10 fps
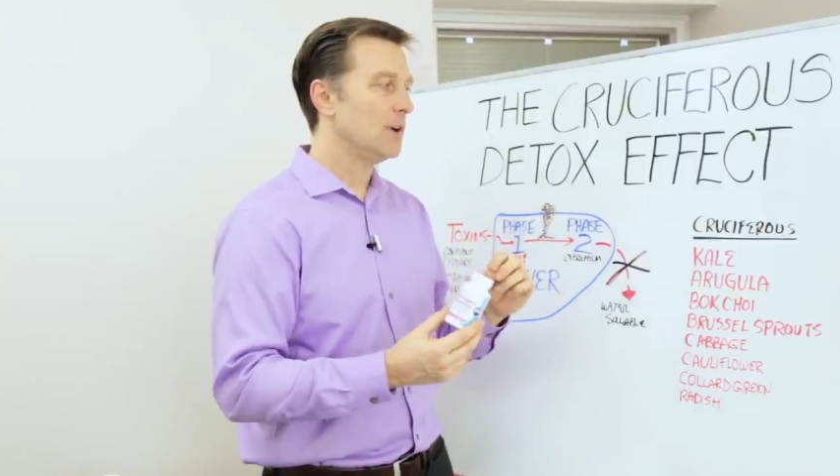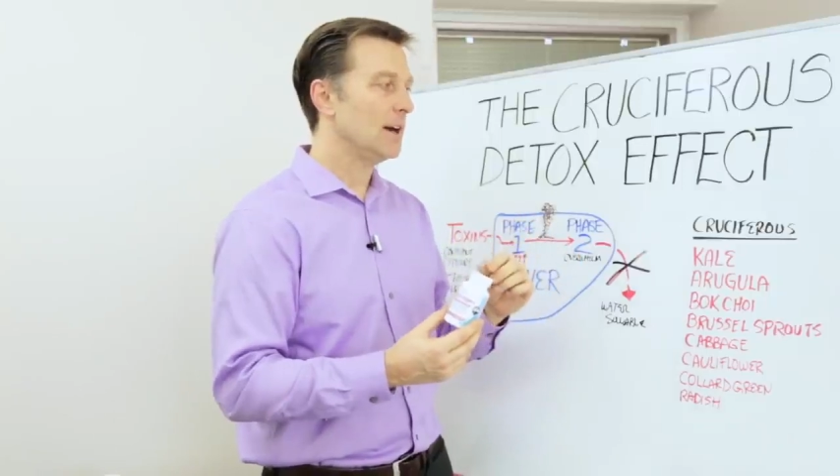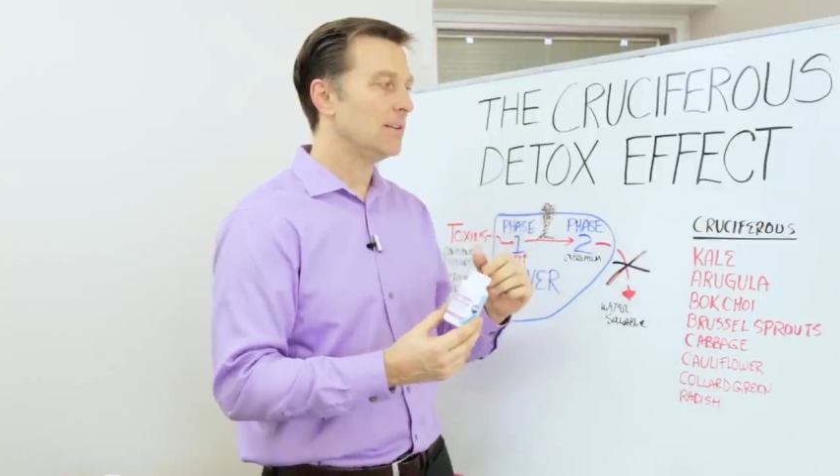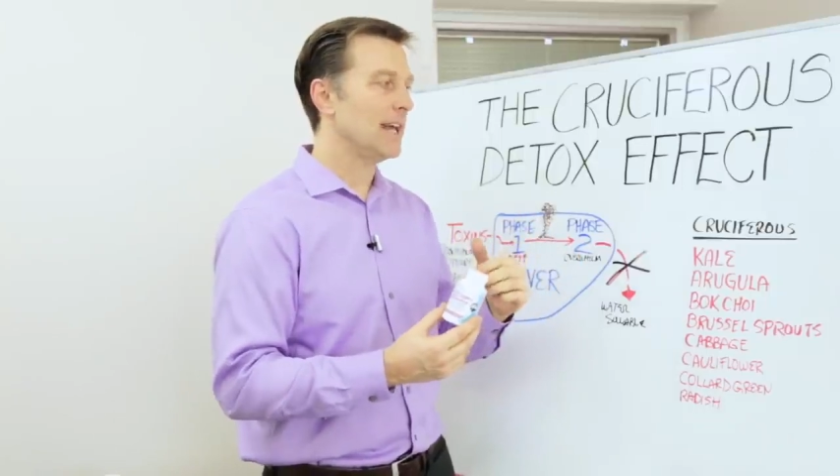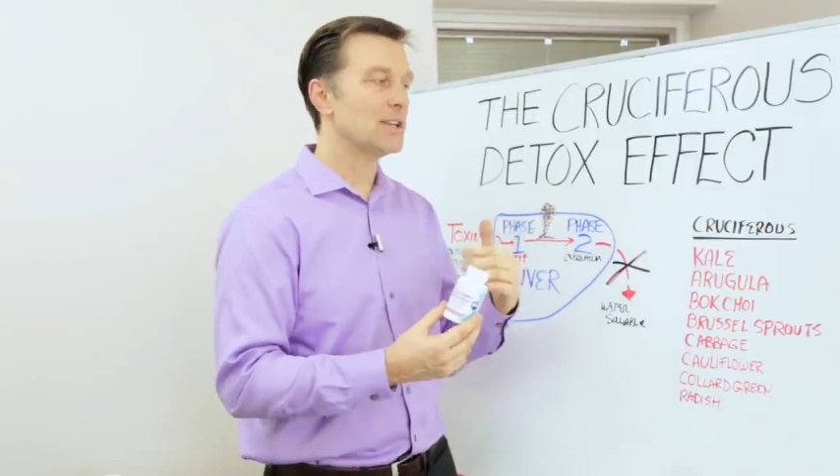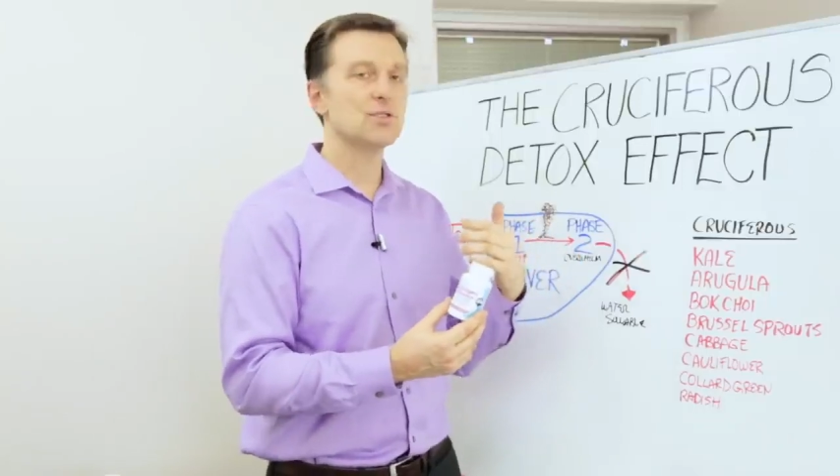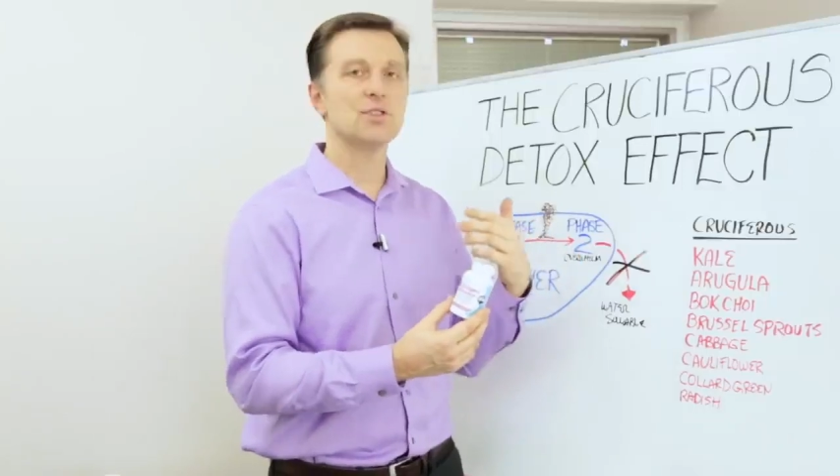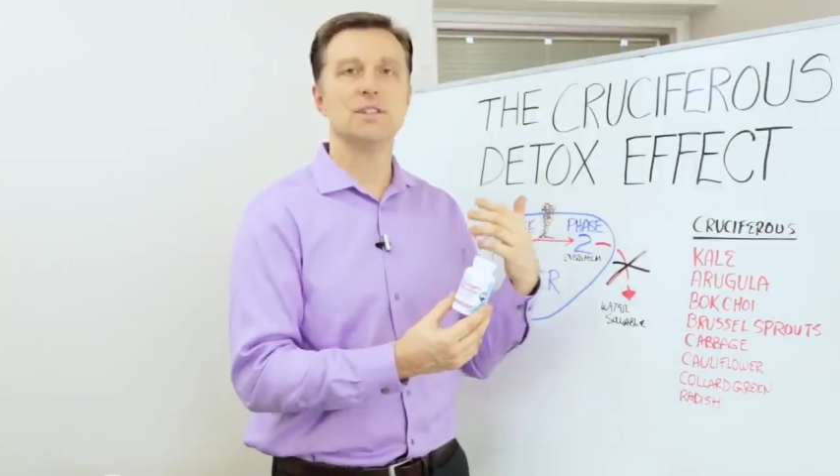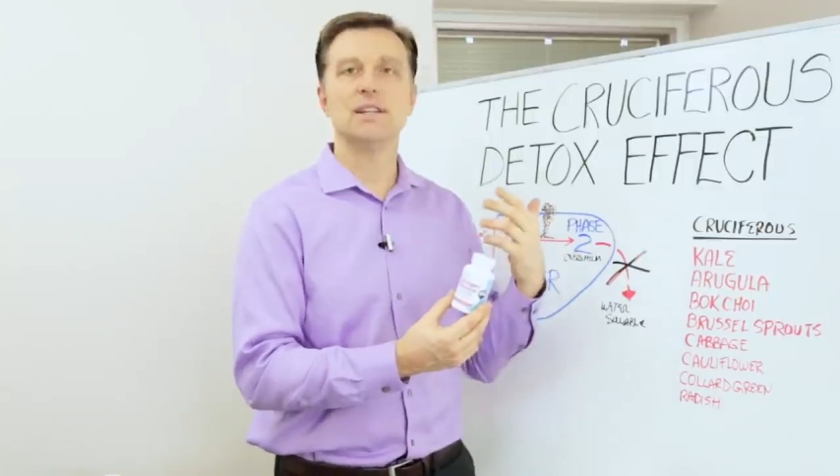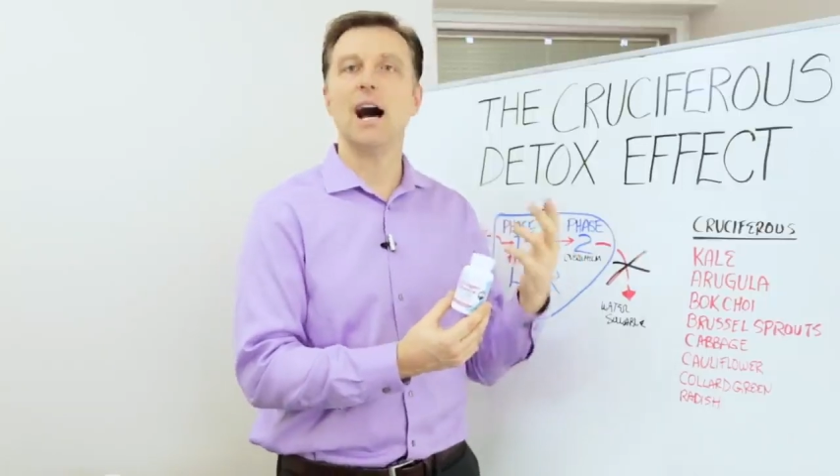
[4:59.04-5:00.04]
you have an
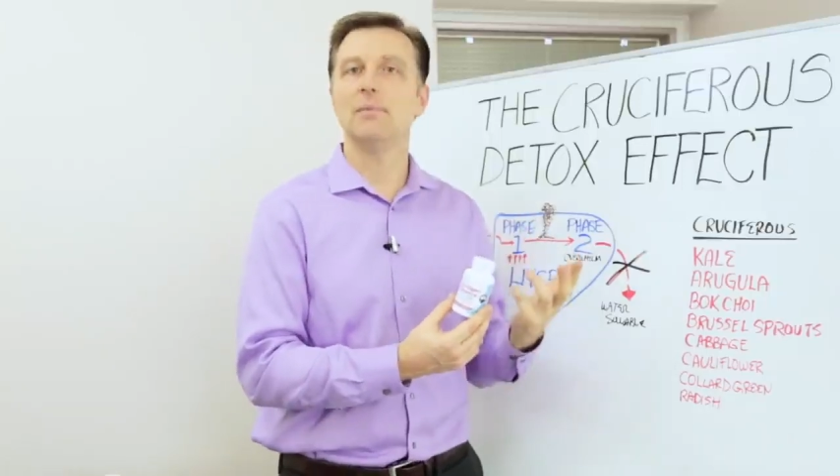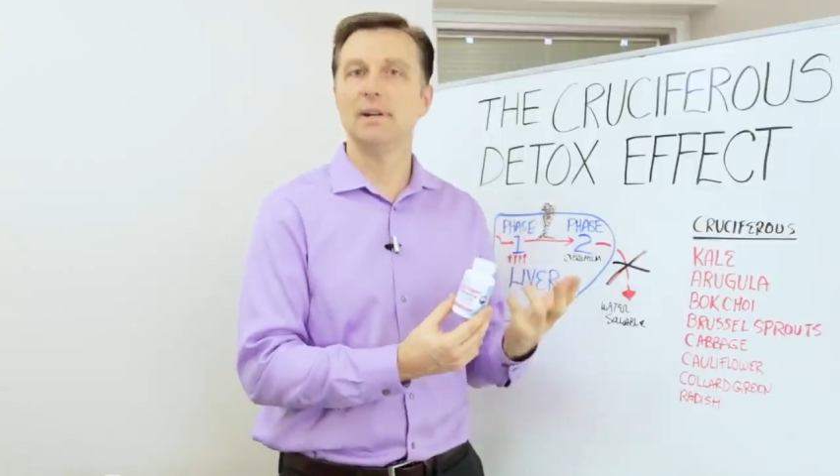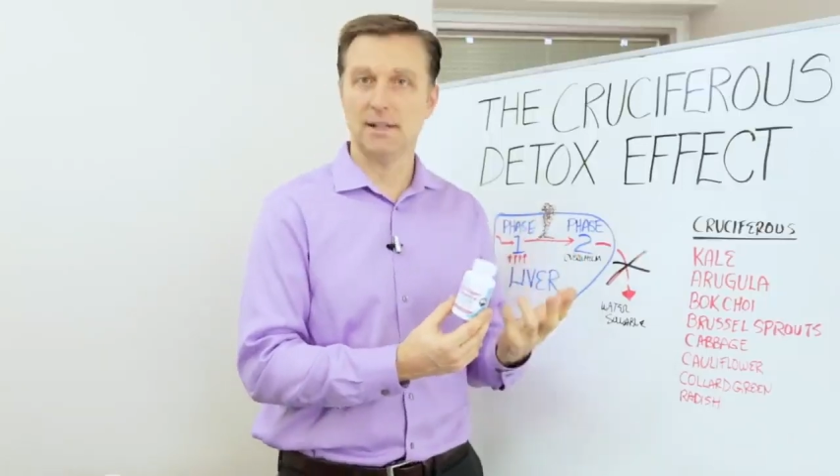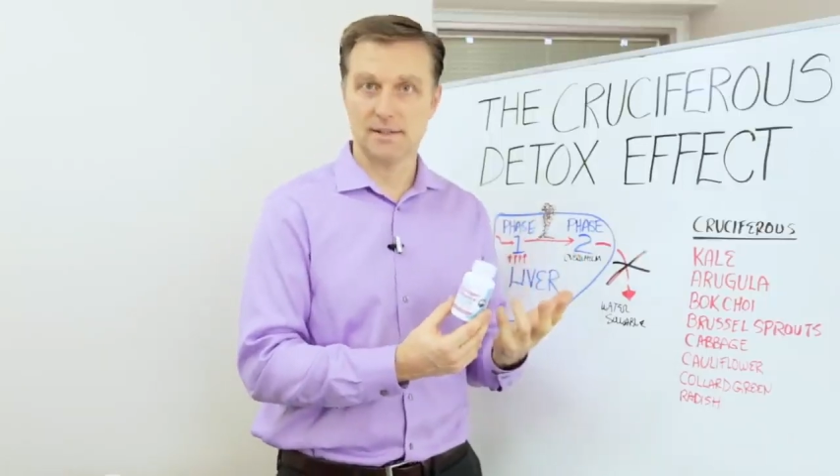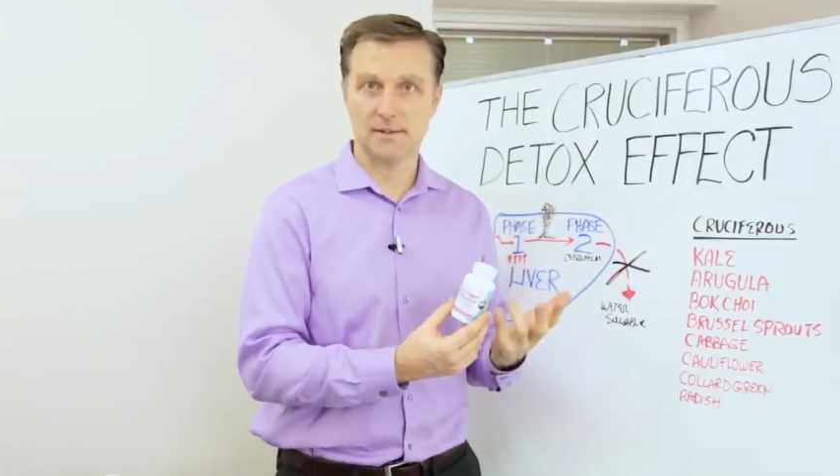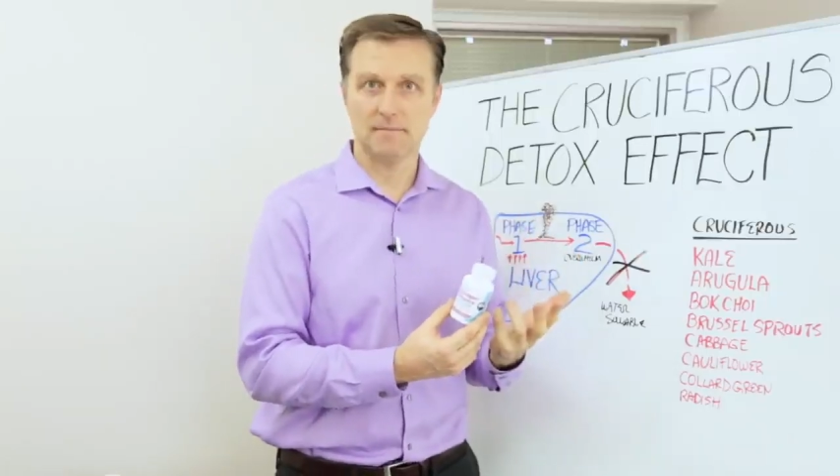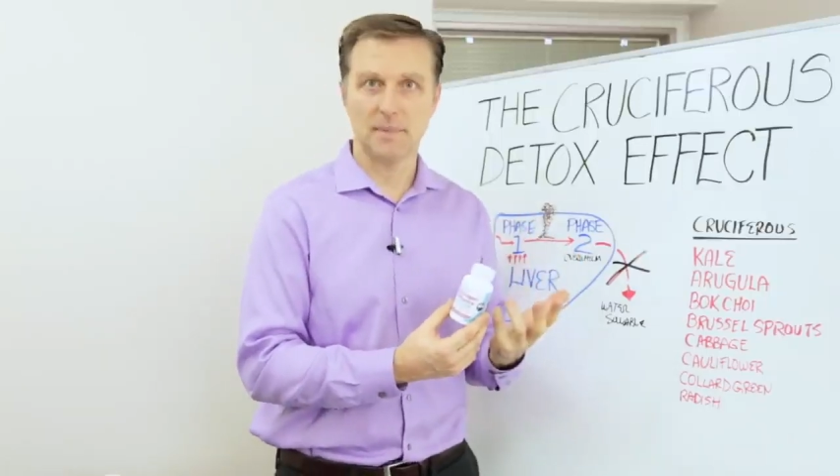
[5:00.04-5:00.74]
estrogen dominance